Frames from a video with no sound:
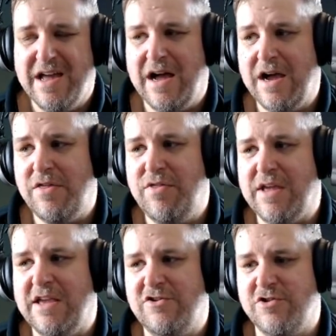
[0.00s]
I
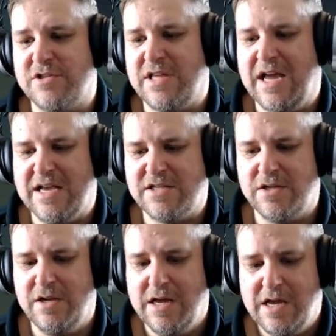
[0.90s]
think it's just the
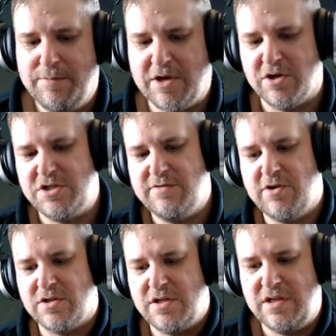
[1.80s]
hassle, because you've
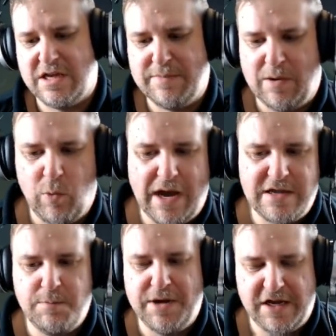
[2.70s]
got to think about where
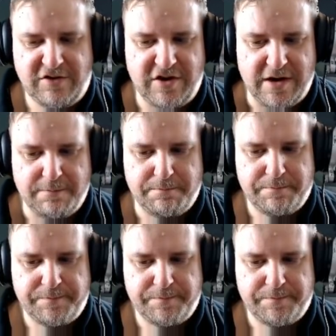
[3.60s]
you pitch it.